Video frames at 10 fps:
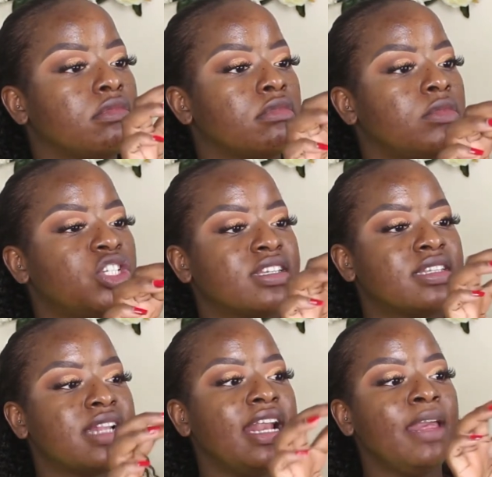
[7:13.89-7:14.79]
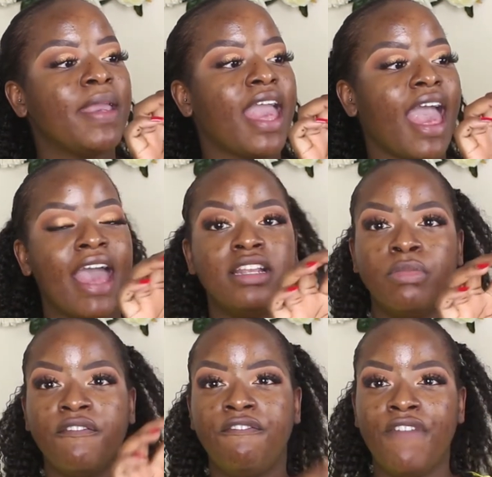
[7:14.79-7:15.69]
which has a slightly bigger head
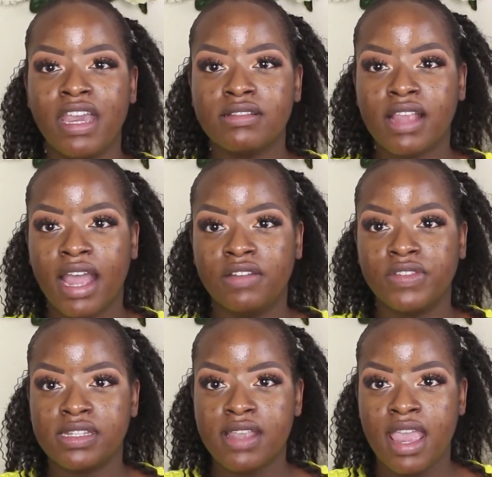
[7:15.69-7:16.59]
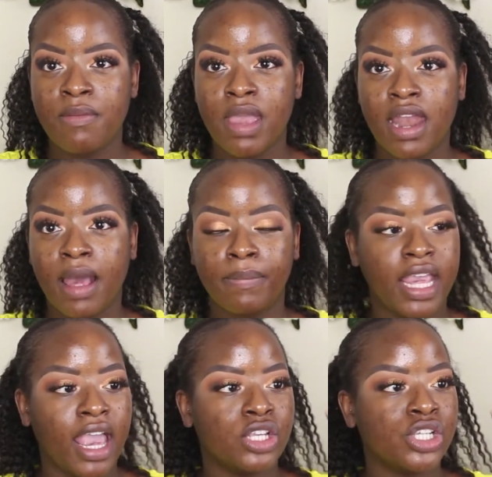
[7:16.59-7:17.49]
but feels kind of the same in
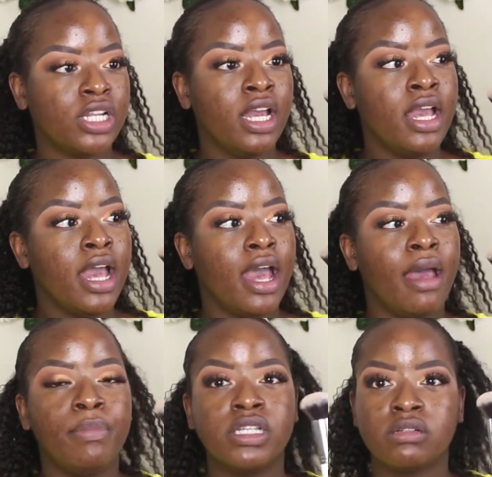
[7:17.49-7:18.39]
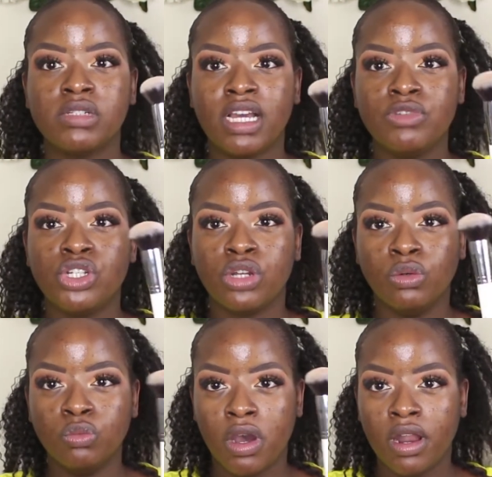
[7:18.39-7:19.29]
application. But sometimes you
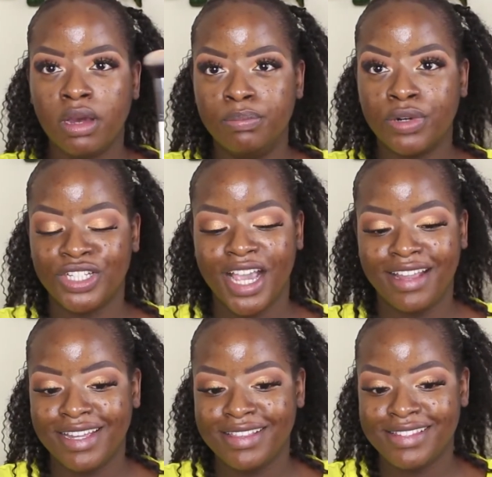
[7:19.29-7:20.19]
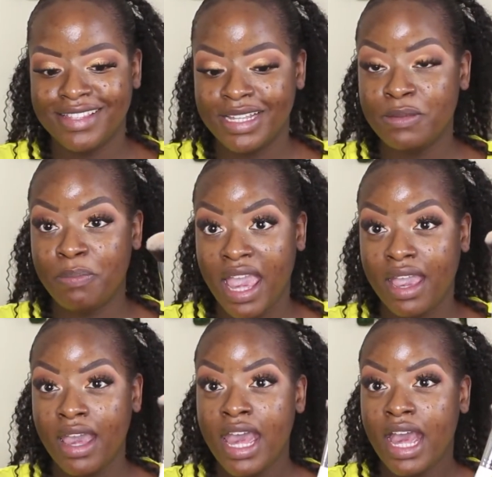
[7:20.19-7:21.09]
don't want a brush head that's this
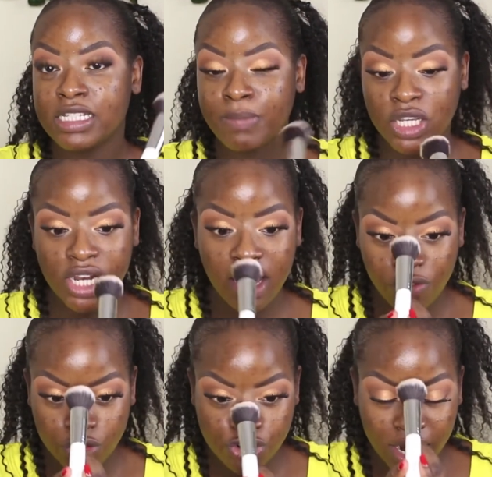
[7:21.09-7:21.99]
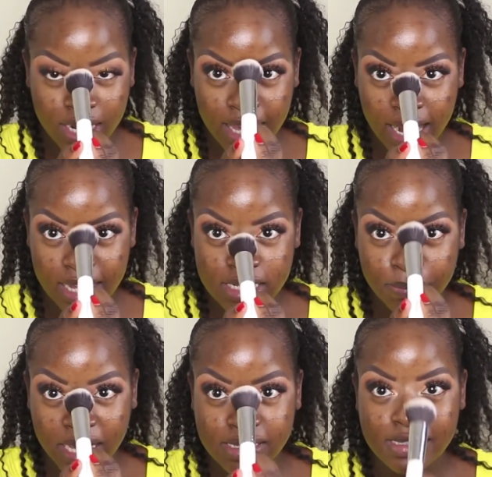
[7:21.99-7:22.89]
big, especially if you're trying to get into
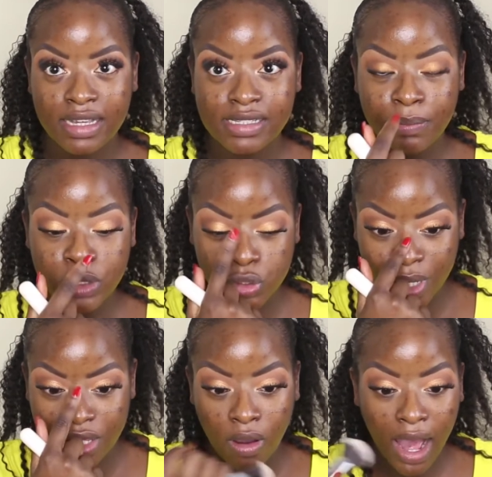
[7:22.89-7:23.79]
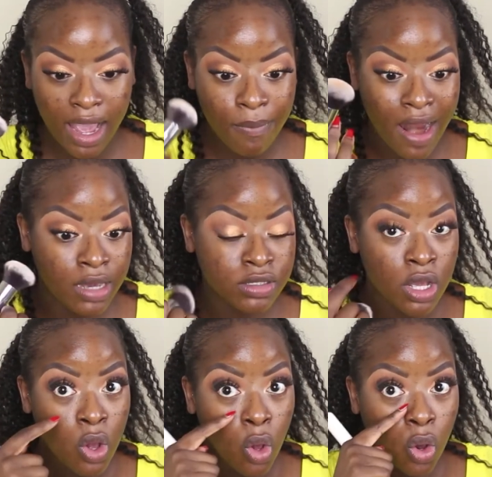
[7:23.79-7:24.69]
places like, say, between your eyebrows
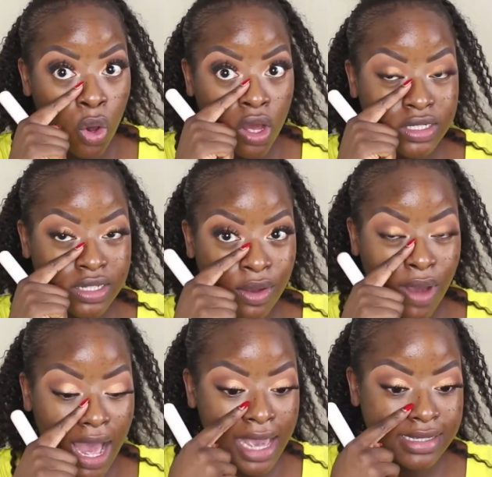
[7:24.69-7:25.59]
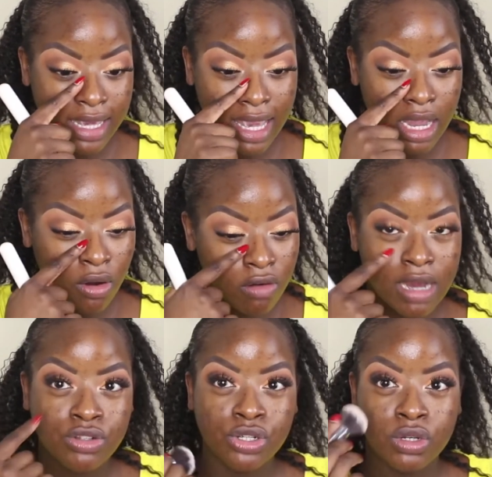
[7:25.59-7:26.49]
or under your eyes here or
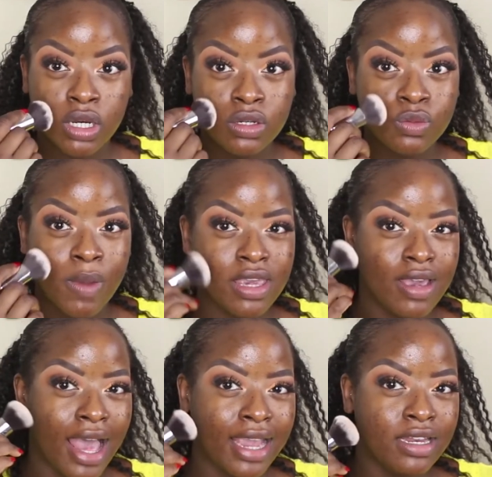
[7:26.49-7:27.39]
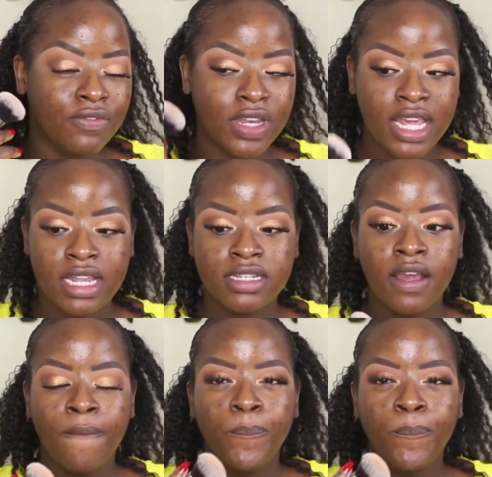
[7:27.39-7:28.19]
around your nose, where you kind of need